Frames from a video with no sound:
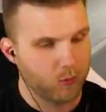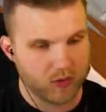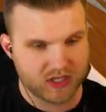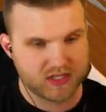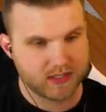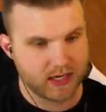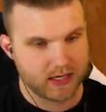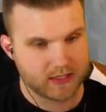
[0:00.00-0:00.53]
which
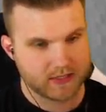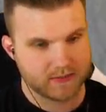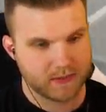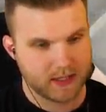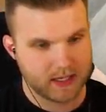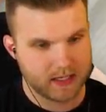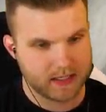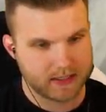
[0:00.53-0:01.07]
sucks
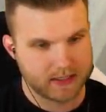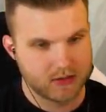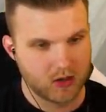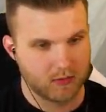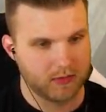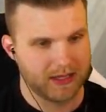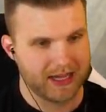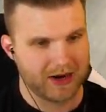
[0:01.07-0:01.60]
because
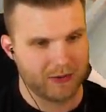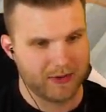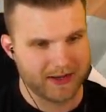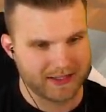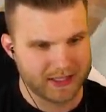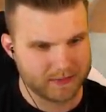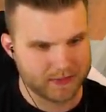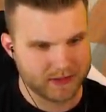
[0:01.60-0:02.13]
normally I don't
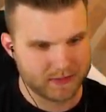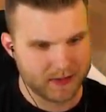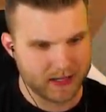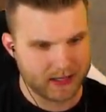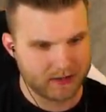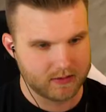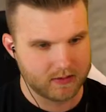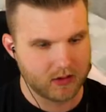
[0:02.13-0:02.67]
mess up this
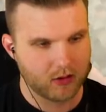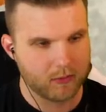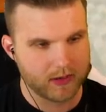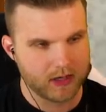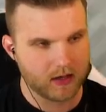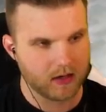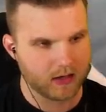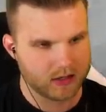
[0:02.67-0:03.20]
bad. Oh my
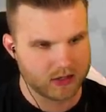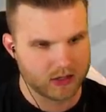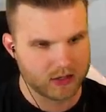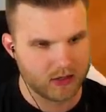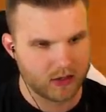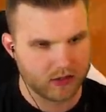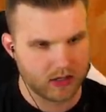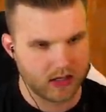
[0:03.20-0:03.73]
gosh.
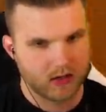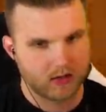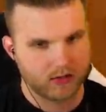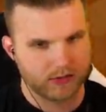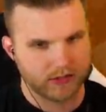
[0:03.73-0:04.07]
Okay, hold